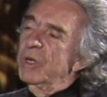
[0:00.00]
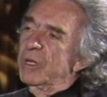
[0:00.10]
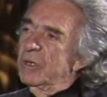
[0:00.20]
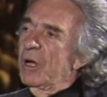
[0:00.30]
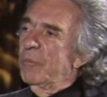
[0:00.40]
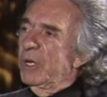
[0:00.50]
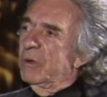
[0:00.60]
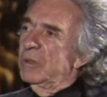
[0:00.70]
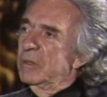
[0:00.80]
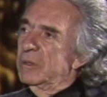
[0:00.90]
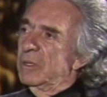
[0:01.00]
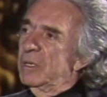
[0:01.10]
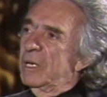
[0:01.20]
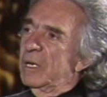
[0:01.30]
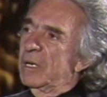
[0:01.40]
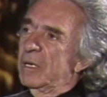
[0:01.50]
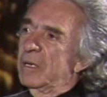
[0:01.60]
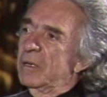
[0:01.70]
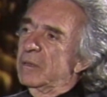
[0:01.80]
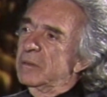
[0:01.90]
economical
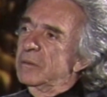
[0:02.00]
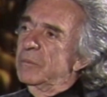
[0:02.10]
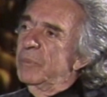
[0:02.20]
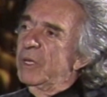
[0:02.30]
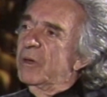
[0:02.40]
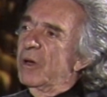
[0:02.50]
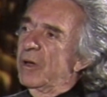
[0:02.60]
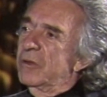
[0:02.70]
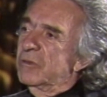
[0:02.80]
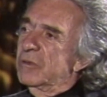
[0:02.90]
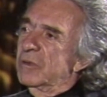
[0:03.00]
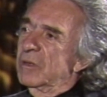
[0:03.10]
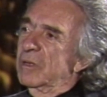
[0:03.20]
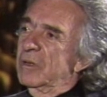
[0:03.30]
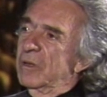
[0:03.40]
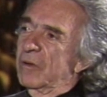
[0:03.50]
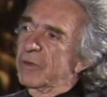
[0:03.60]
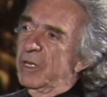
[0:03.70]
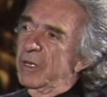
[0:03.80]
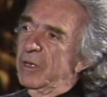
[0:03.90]
because
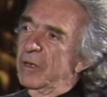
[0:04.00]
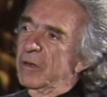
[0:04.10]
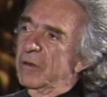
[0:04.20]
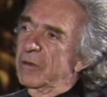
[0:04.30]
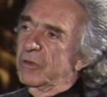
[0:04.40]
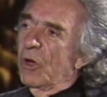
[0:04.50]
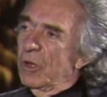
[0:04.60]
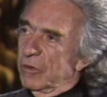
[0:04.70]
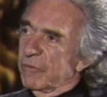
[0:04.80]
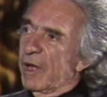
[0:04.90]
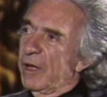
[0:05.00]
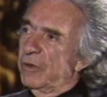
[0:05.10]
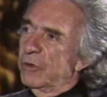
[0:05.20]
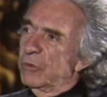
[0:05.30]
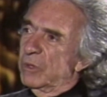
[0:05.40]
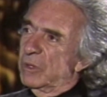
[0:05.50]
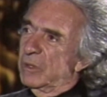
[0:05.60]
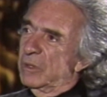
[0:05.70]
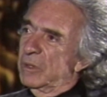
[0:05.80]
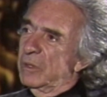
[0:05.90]
of the dollar value,
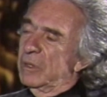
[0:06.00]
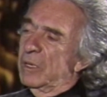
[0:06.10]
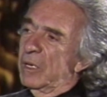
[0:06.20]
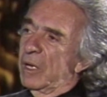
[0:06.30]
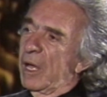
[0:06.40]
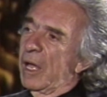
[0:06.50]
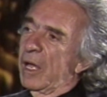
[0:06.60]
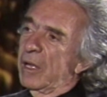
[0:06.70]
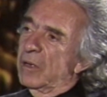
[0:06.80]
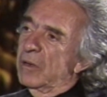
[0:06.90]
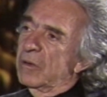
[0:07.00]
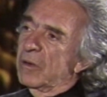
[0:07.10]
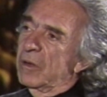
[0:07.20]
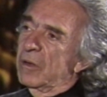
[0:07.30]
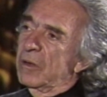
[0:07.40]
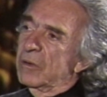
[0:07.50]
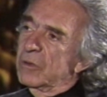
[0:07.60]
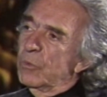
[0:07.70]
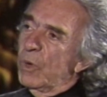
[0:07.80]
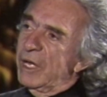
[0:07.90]
and
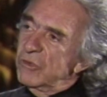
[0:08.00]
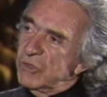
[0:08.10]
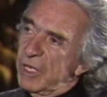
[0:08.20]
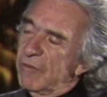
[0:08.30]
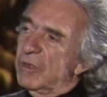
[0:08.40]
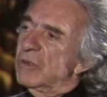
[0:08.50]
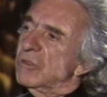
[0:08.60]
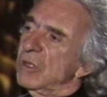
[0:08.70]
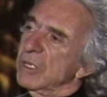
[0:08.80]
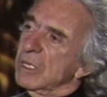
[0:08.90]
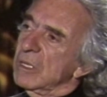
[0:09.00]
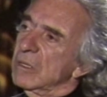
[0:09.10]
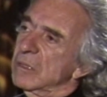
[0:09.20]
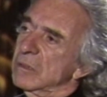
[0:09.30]
the wage level is a little